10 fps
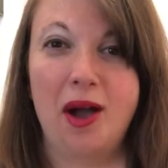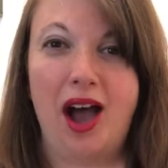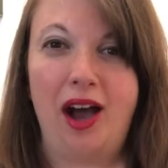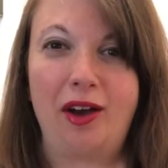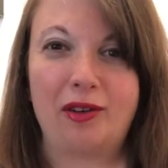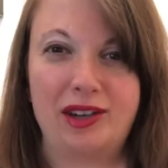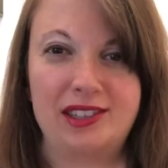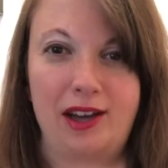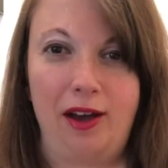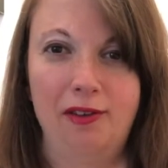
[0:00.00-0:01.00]

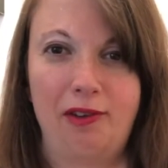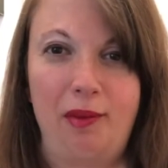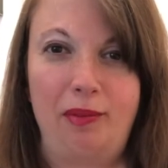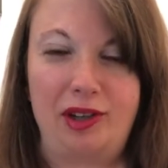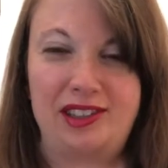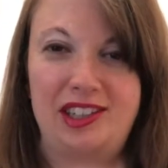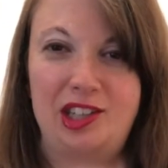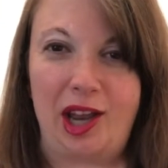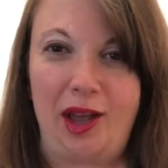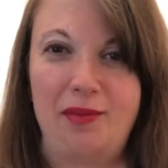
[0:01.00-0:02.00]
Krista from Books and
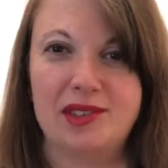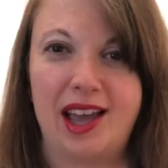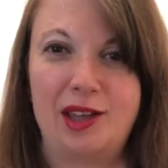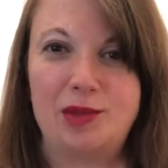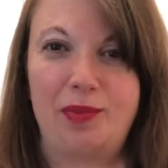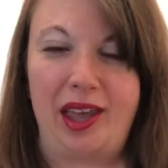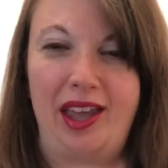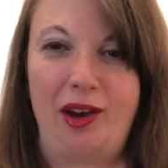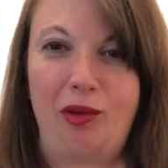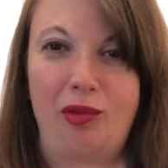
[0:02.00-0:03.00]
Jams has
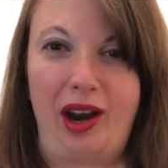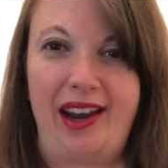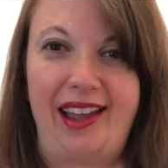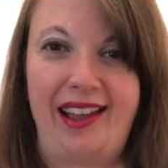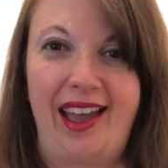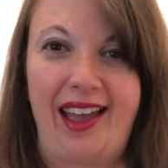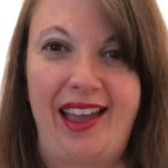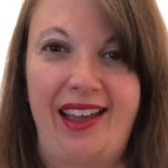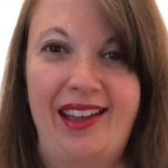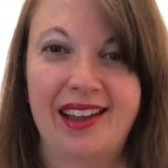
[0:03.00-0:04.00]
been running
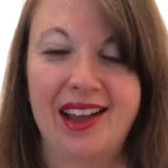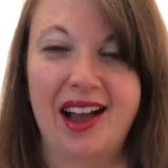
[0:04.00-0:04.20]
a